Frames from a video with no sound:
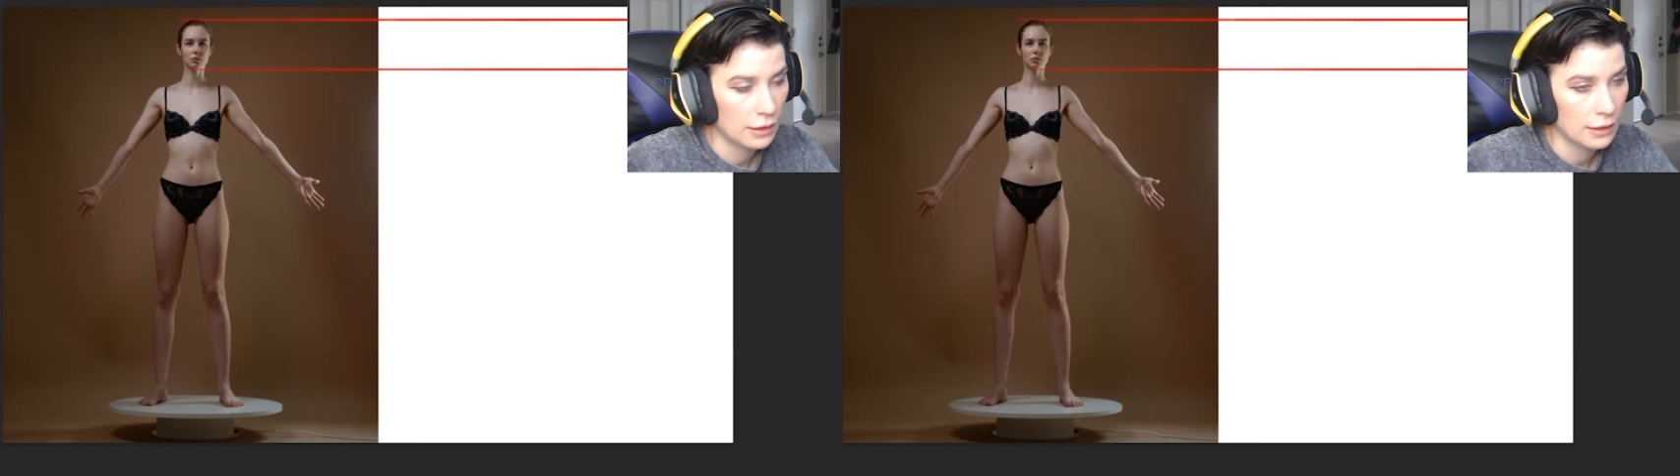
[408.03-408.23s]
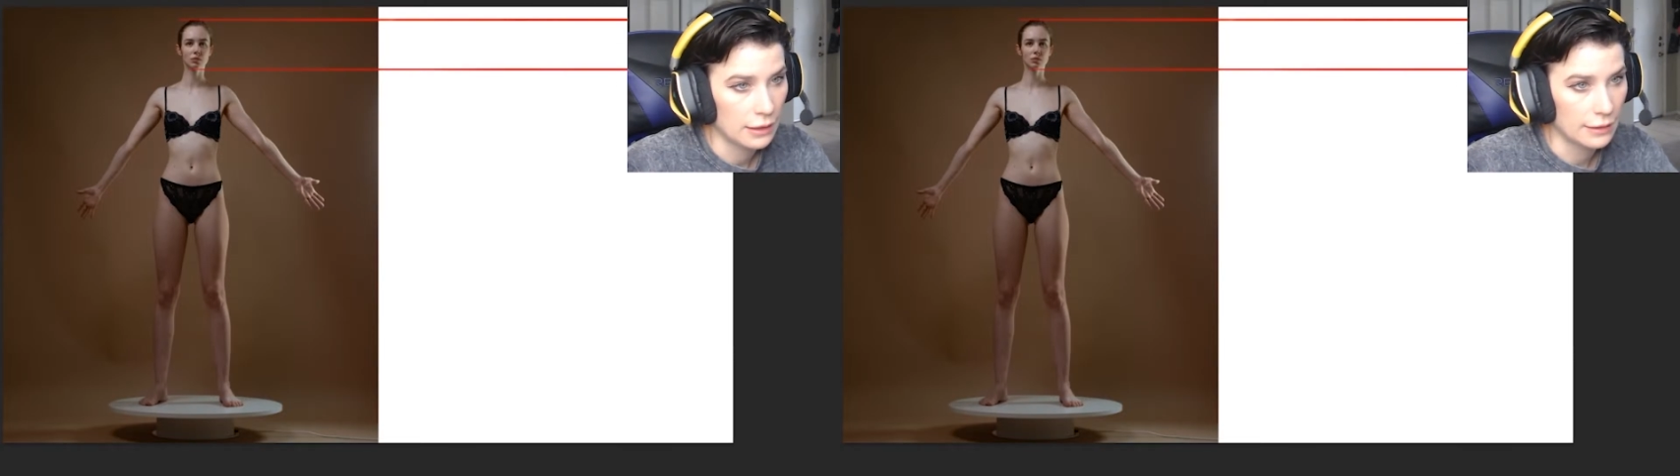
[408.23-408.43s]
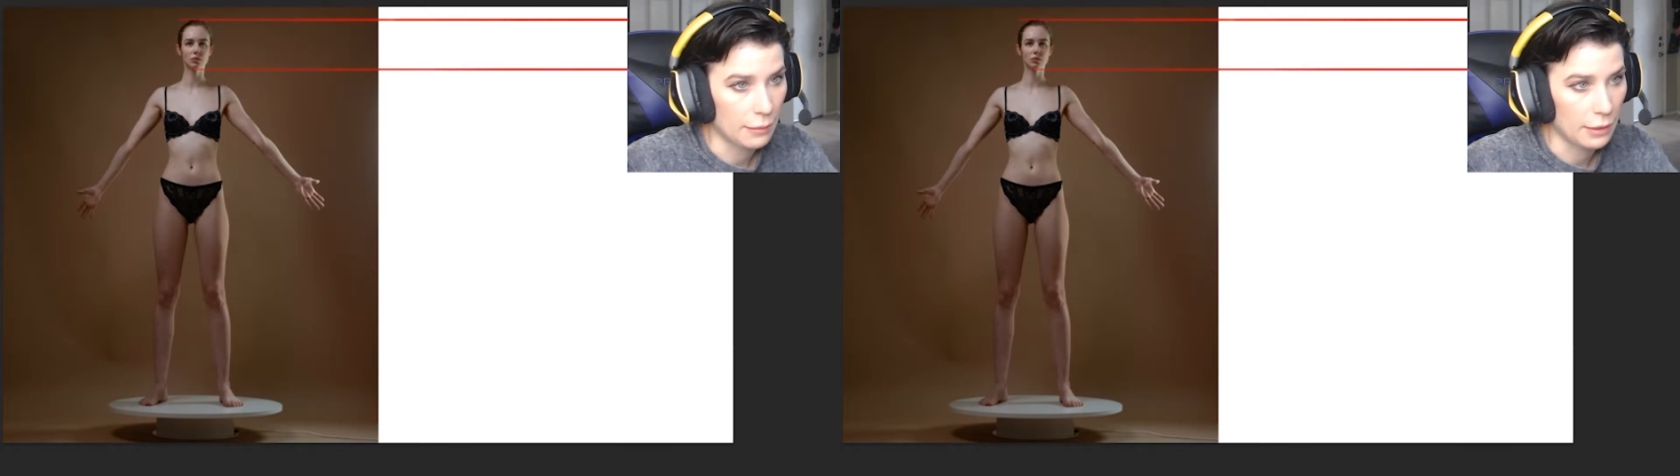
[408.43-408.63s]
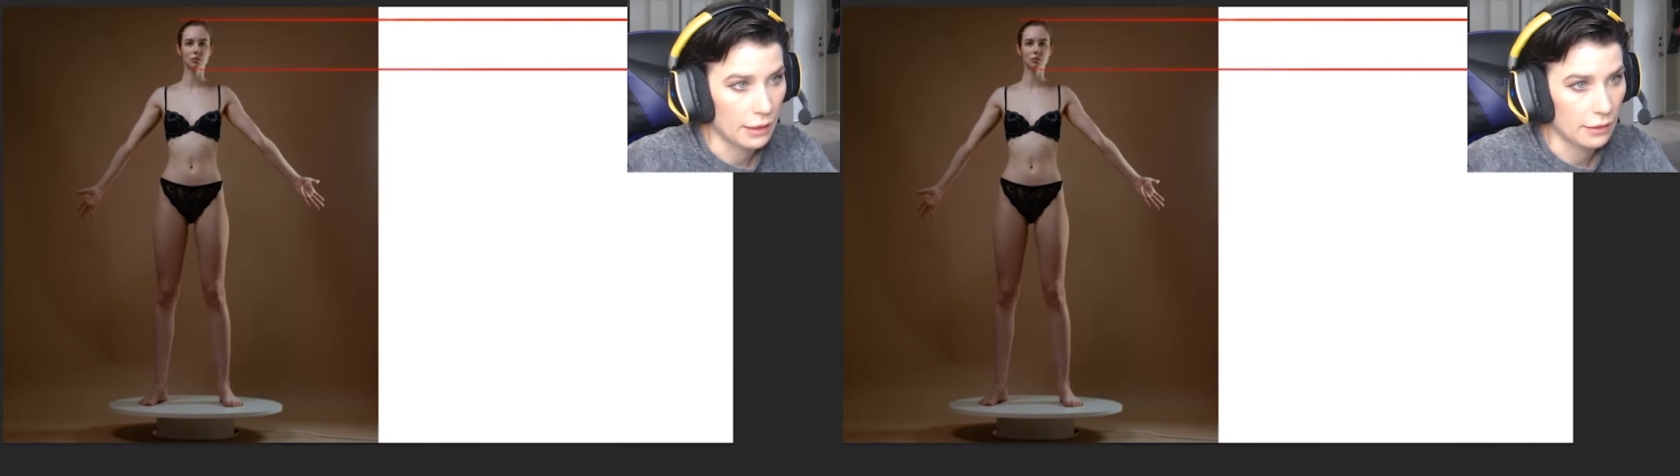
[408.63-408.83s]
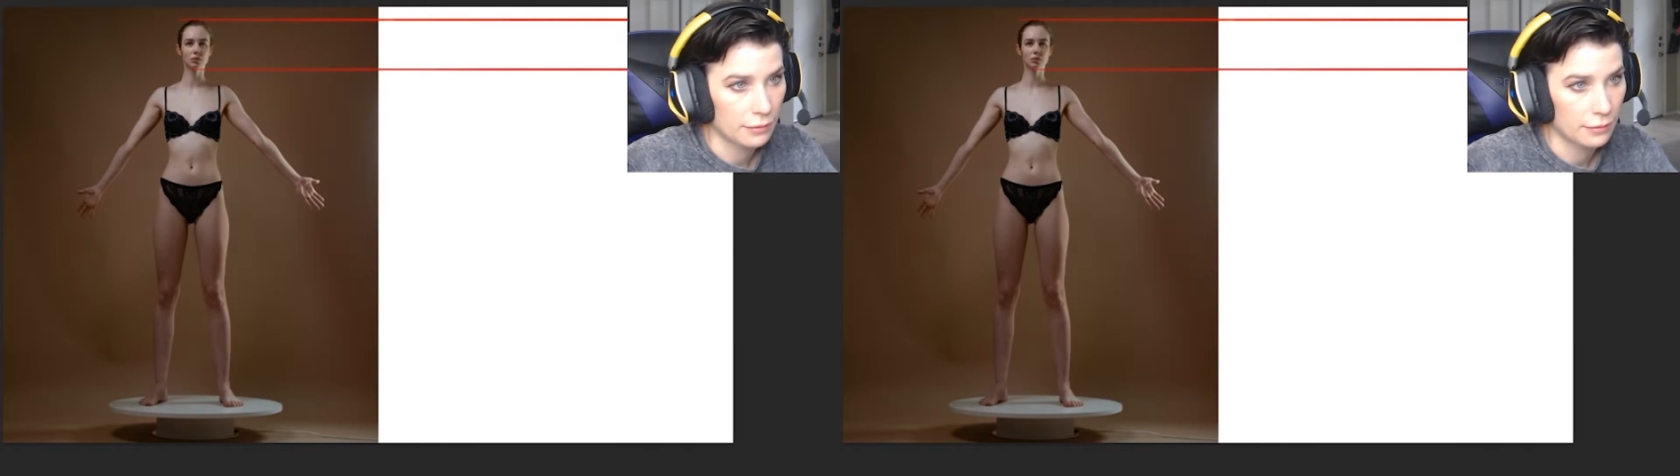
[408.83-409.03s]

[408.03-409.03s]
is that big,